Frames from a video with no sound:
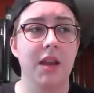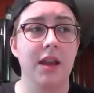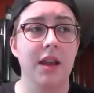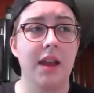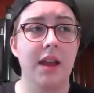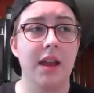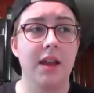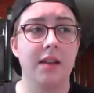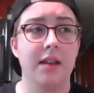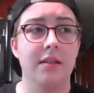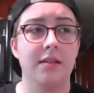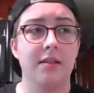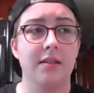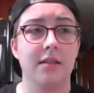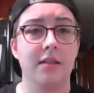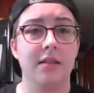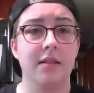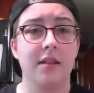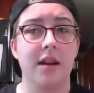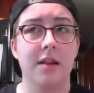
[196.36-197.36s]
And
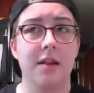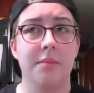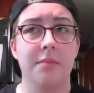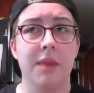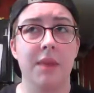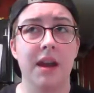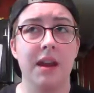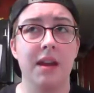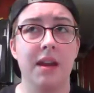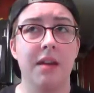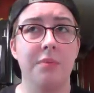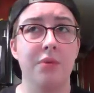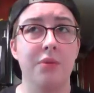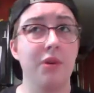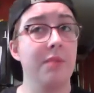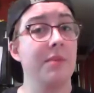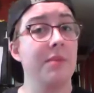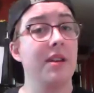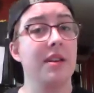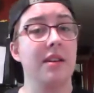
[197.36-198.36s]
my
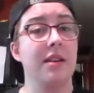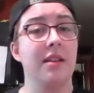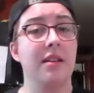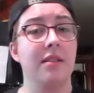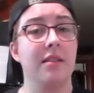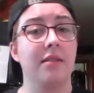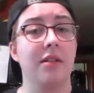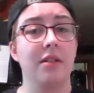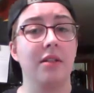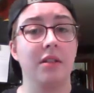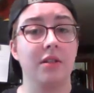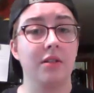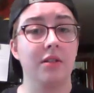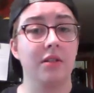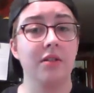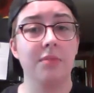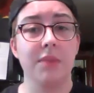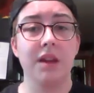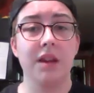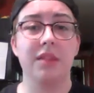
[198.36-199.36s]
appointment is on the
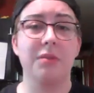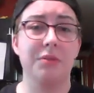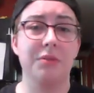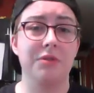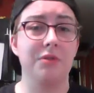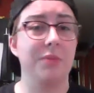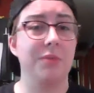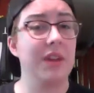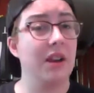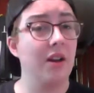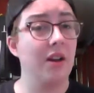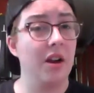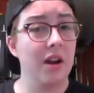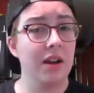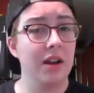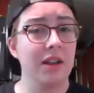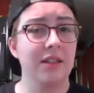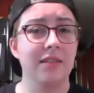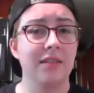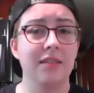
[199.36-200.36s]
3rd month, which will be in
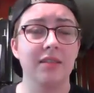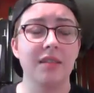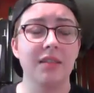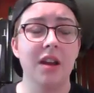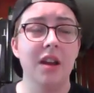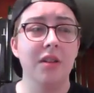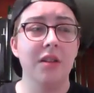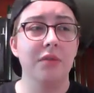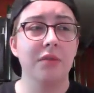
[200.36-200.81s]
August.